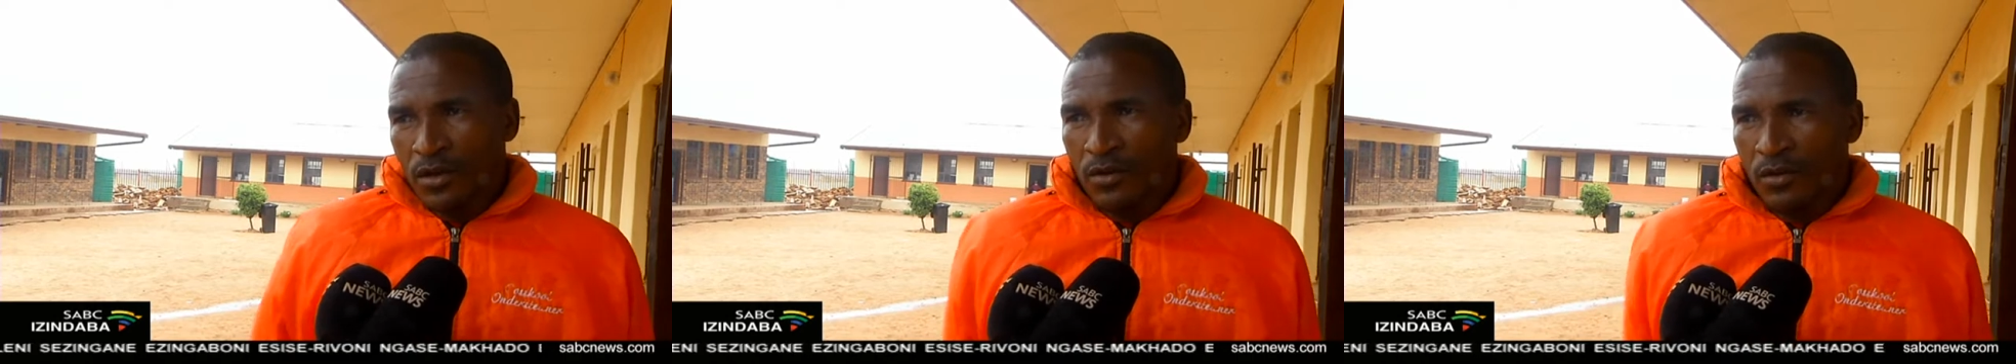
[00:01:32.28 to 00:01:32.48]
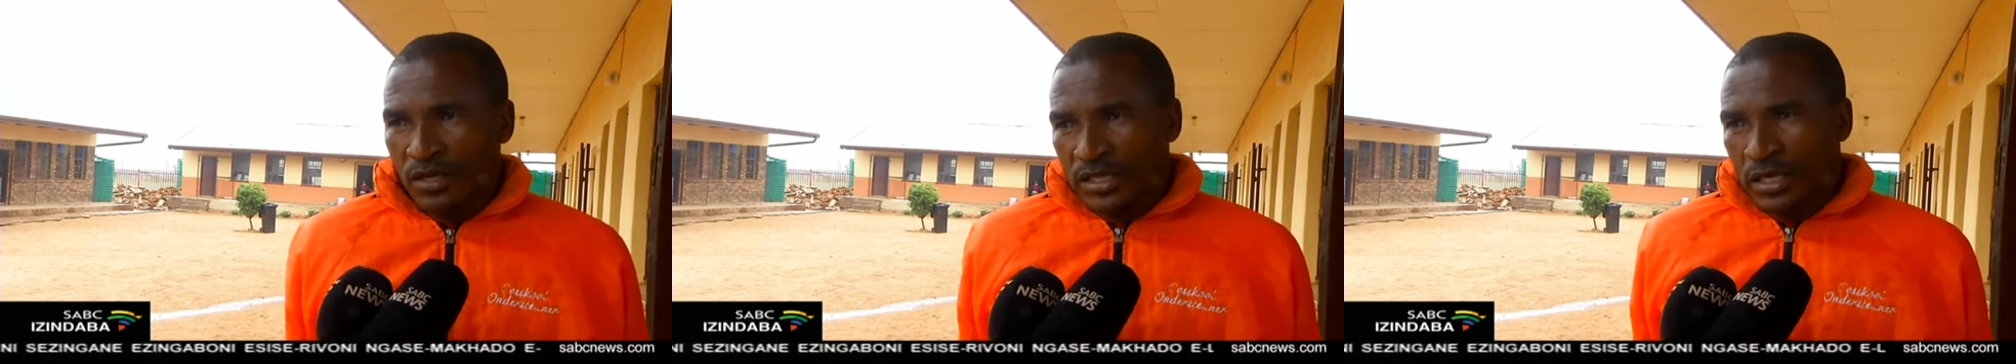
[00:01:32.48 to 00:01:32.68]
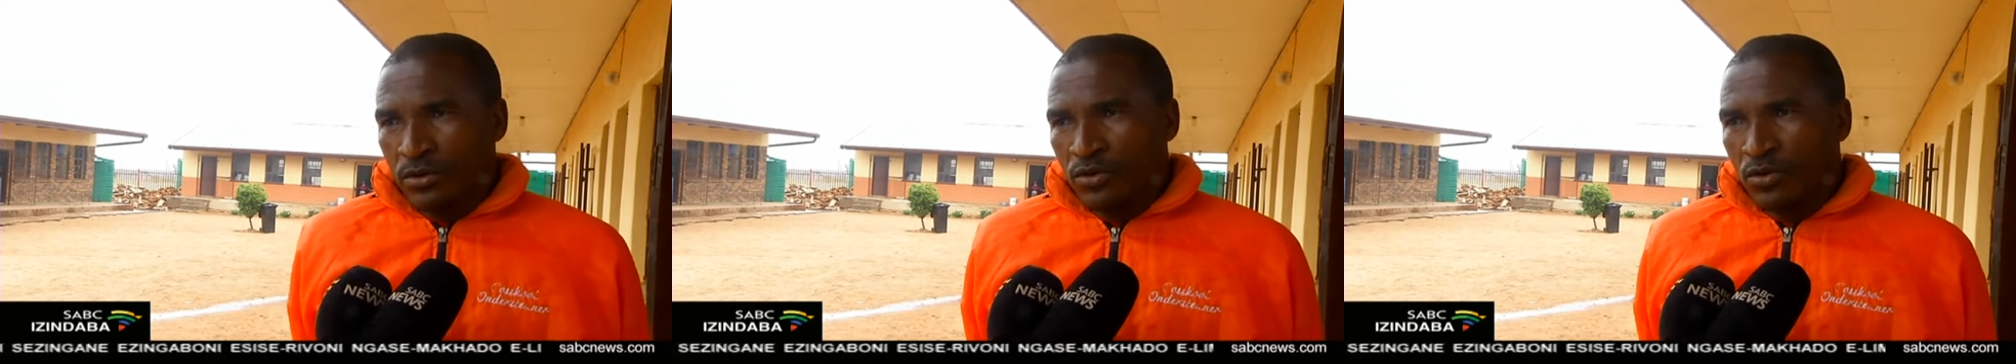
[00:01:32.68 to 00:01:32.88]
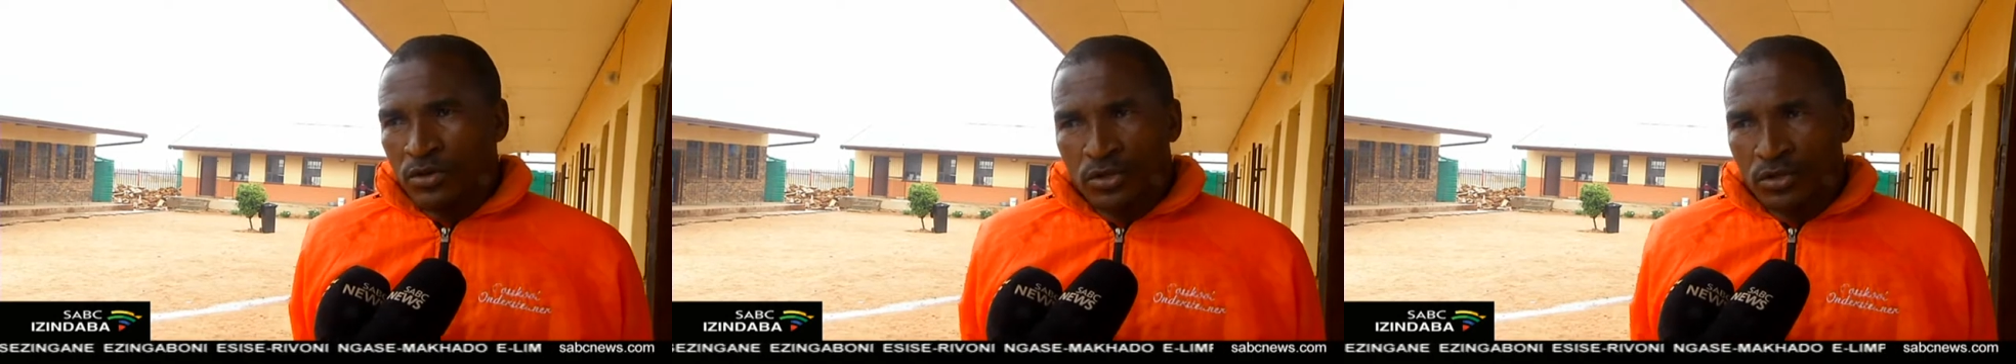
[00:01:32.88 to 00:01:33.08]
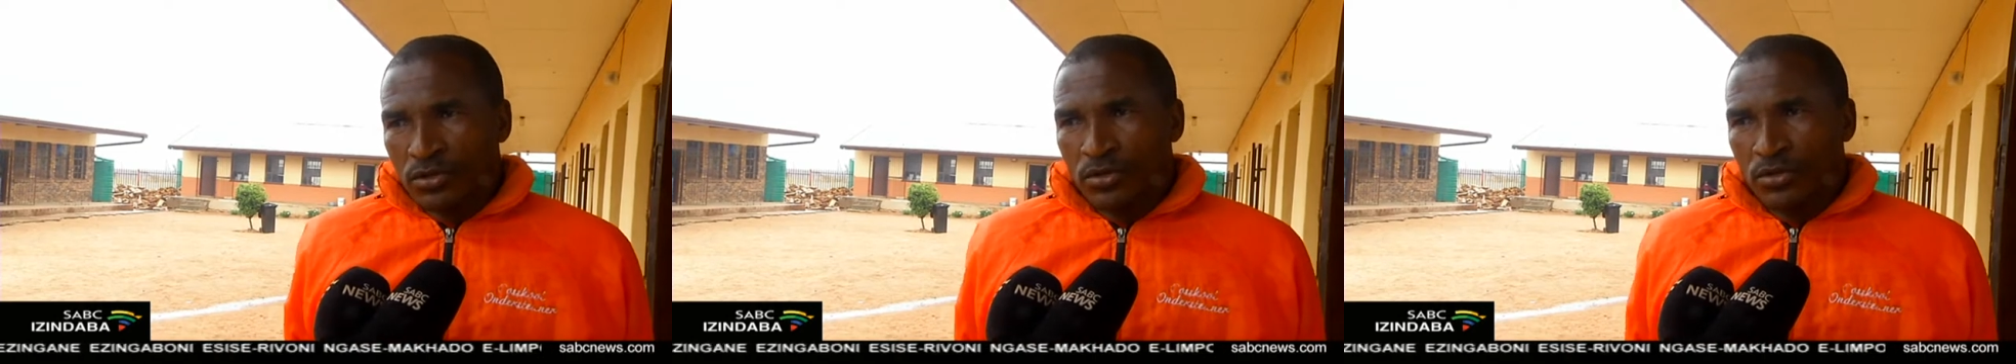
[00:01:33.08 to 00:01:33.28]
what are we going
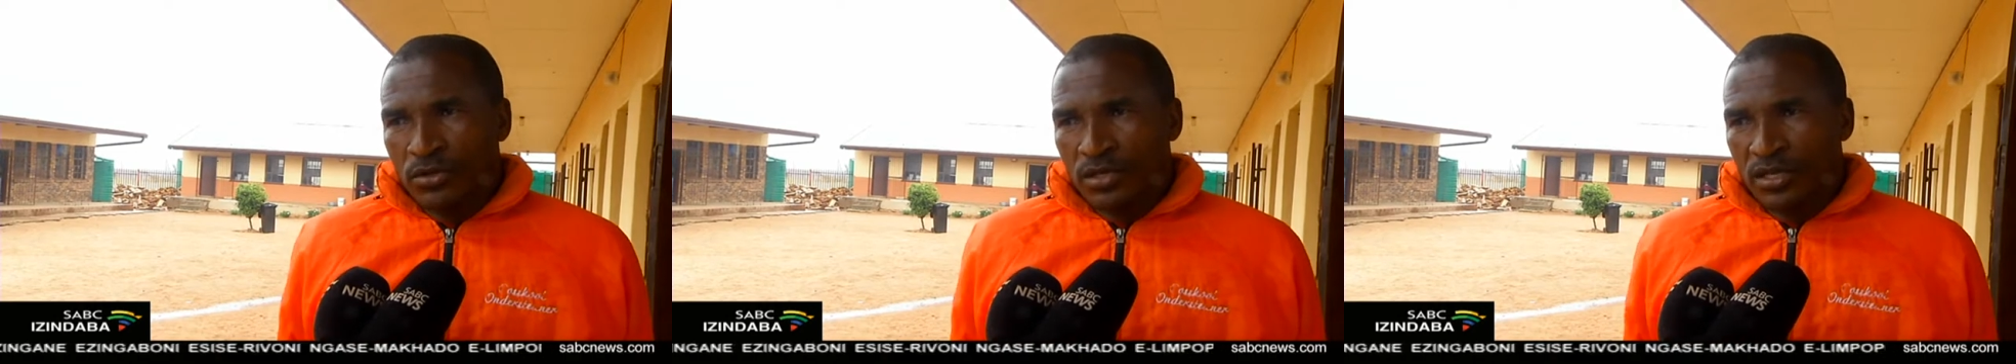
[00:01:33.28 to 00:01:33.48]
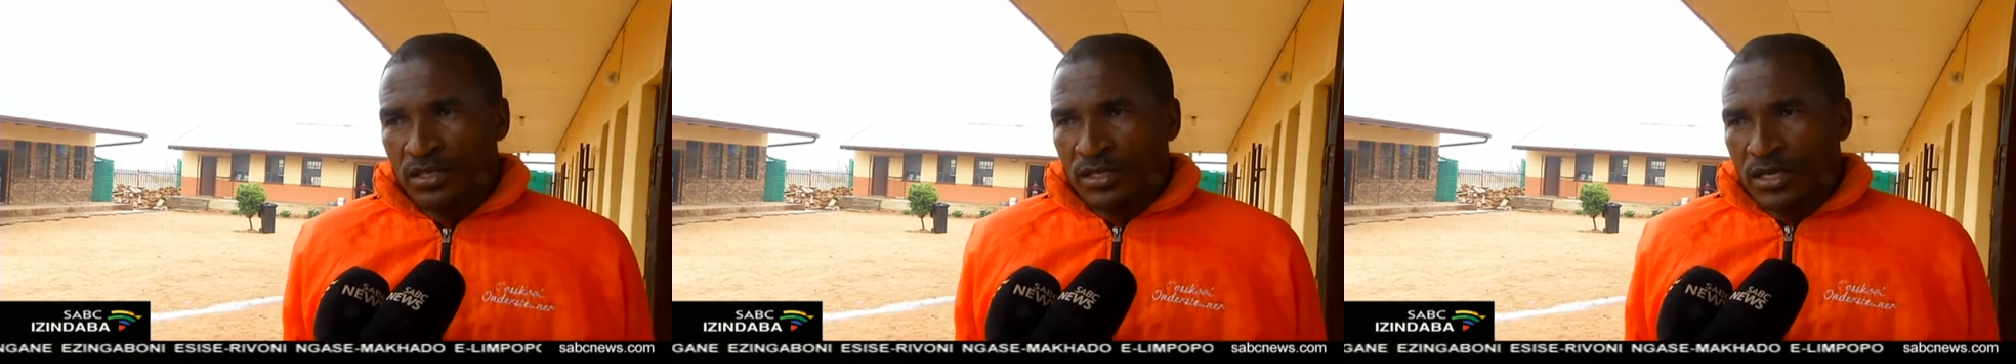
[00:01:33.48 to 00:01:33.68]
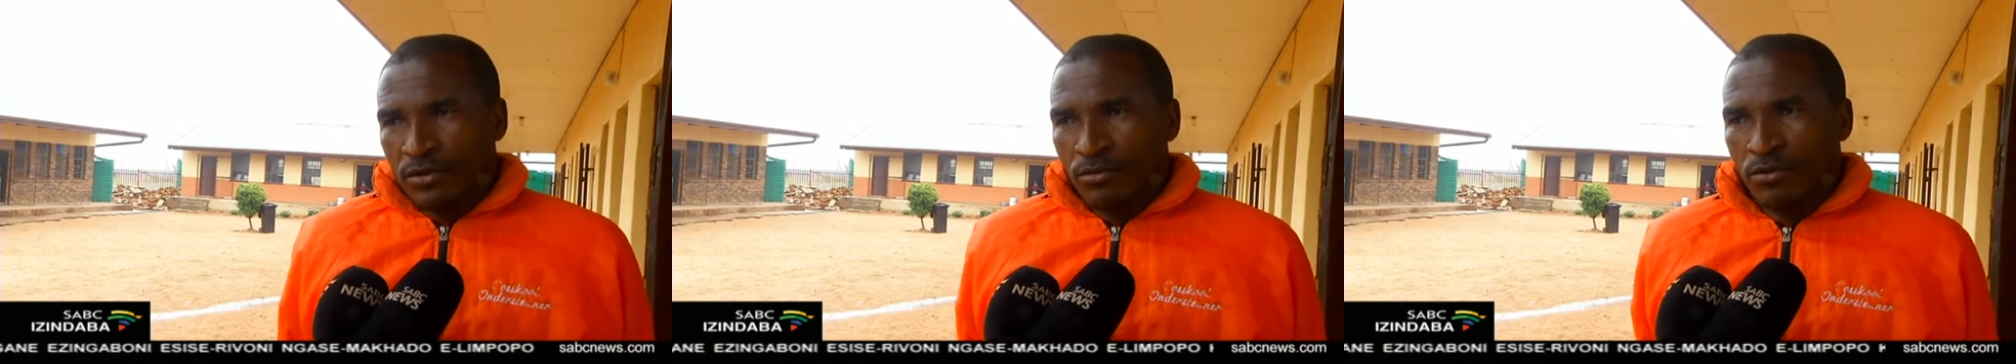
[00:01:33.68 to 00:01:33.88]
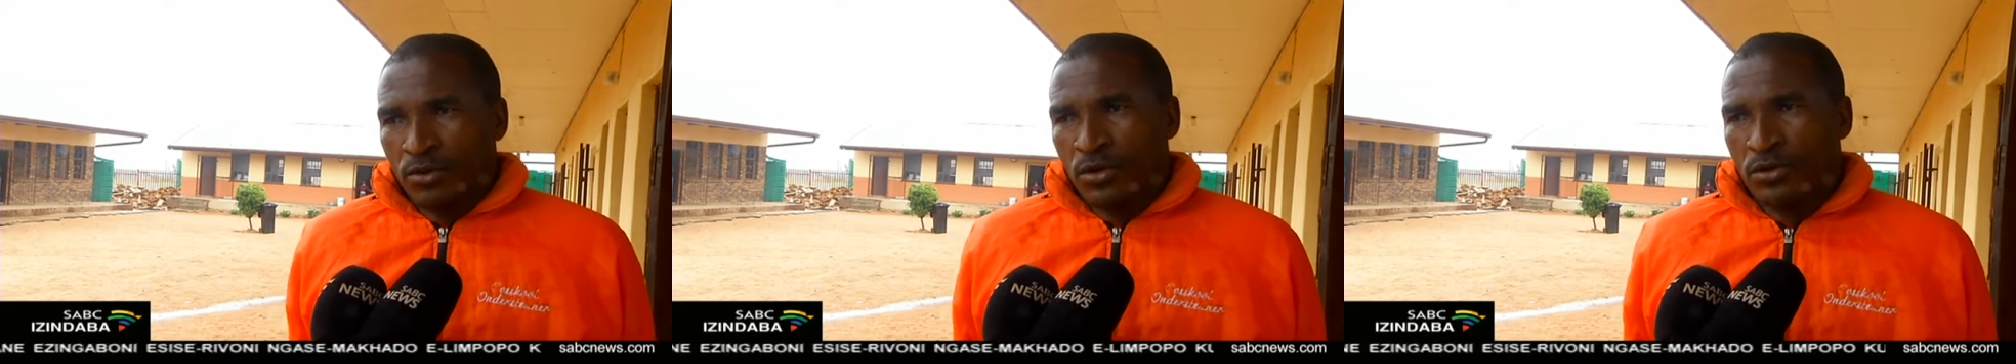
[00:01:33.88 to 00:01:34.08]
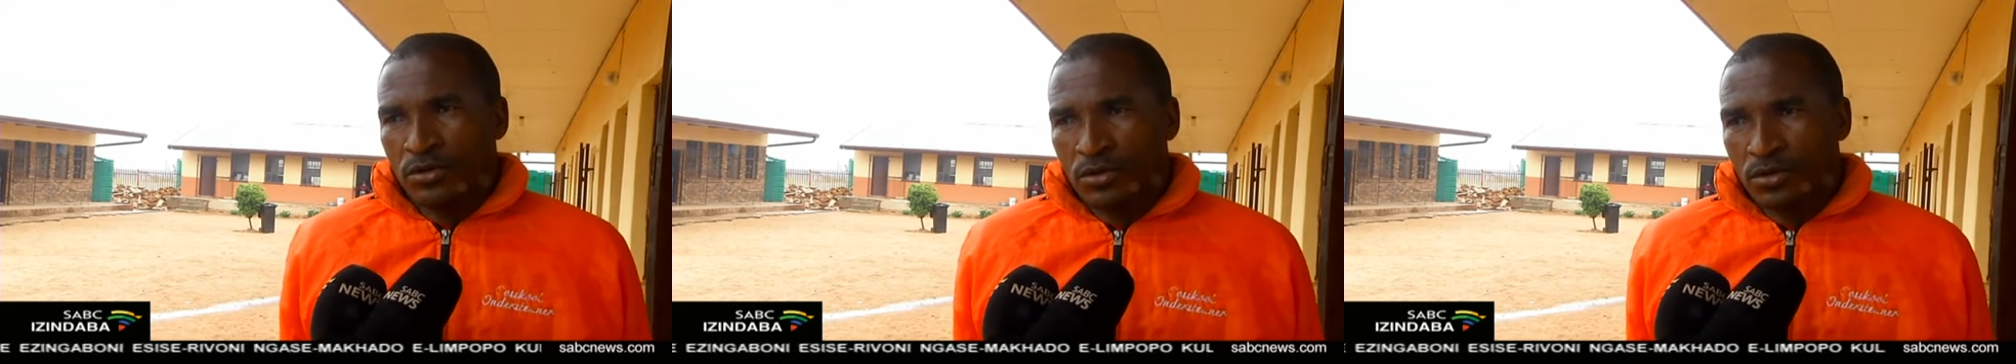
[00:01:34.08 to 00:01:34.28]
to do? There's nothing we
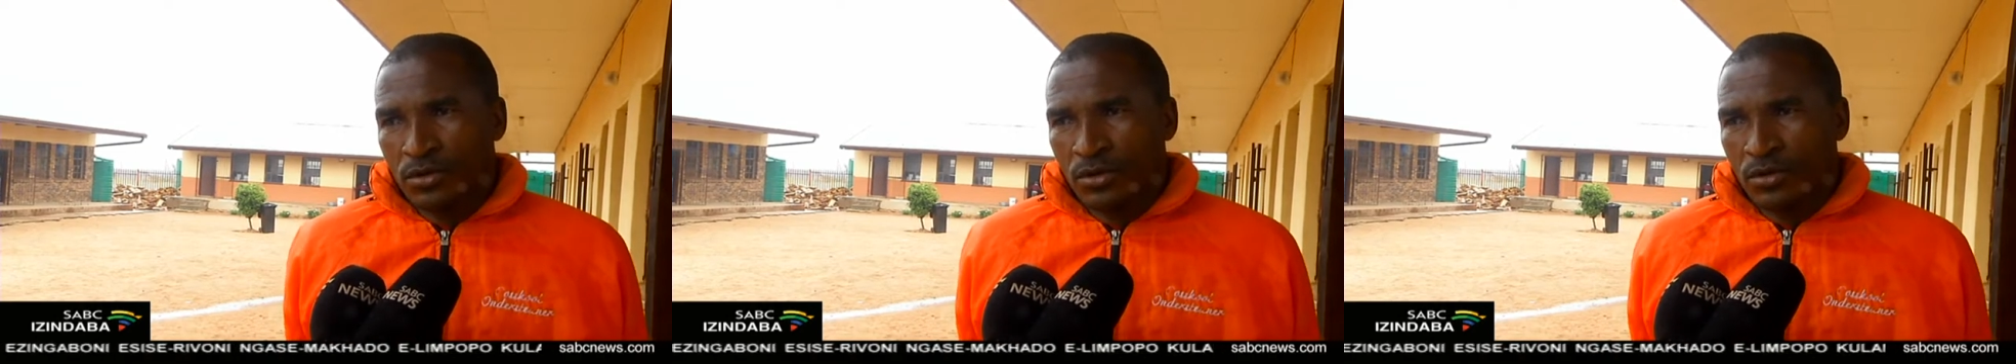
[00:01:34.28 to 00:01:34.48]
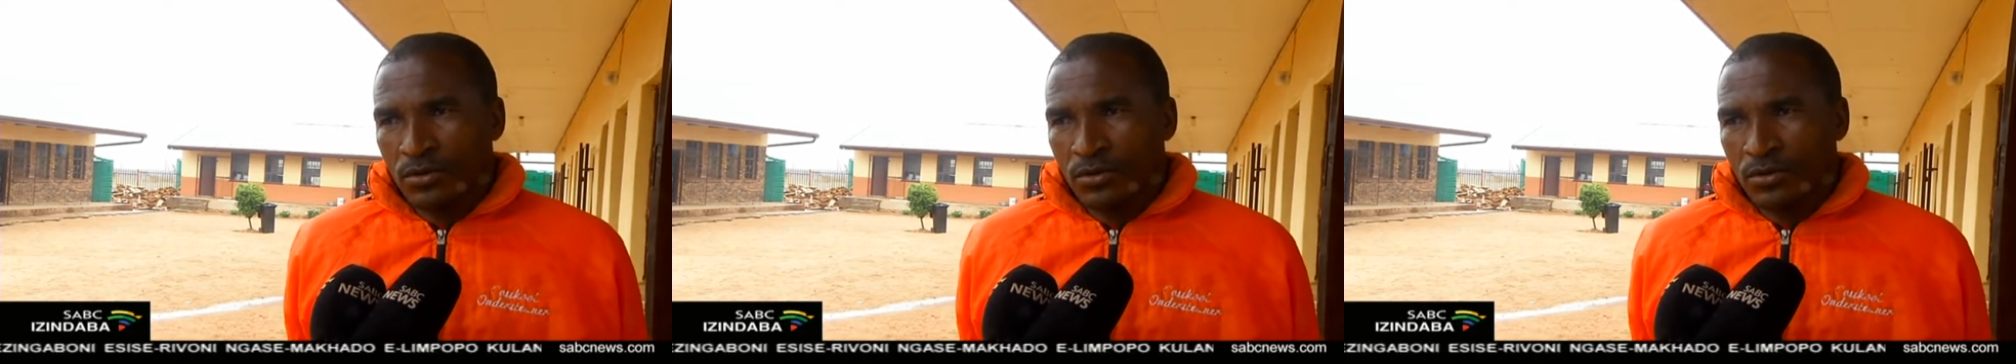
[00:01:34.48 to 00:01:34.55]
can do.